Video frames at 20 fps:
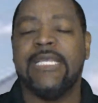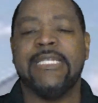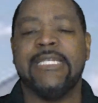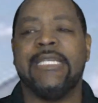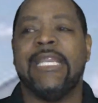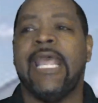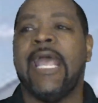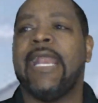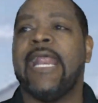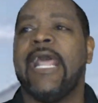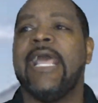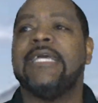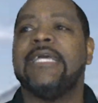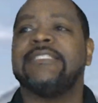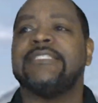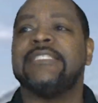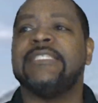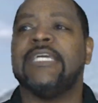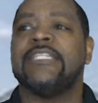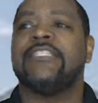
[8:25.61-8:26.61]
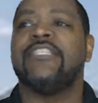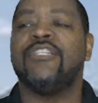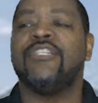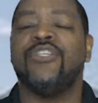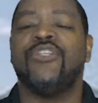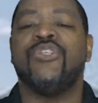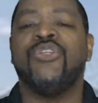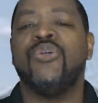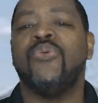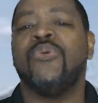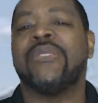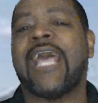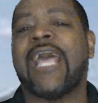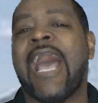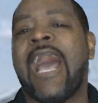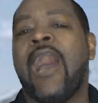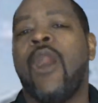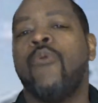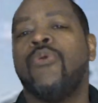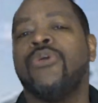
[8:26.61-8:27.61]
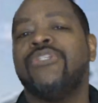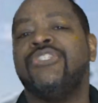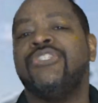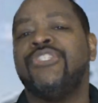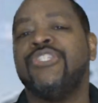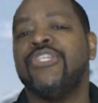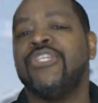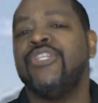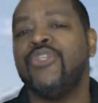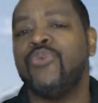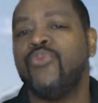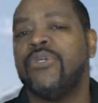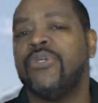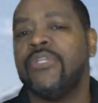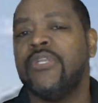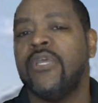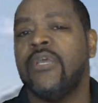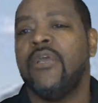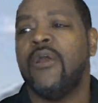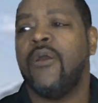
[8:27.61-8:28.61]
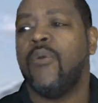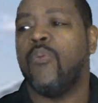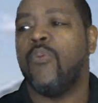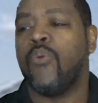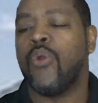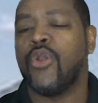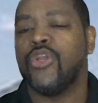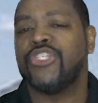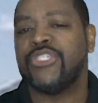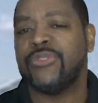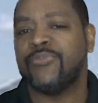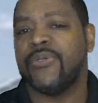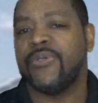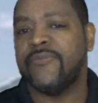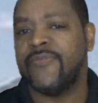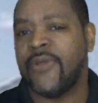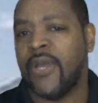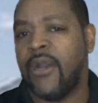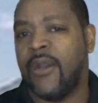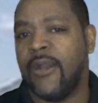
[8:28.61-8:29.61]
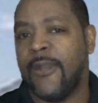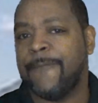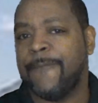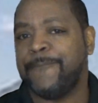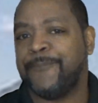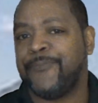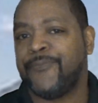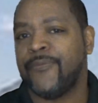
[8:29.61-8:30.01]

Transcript: That has nothing to do with our genuine worship of God,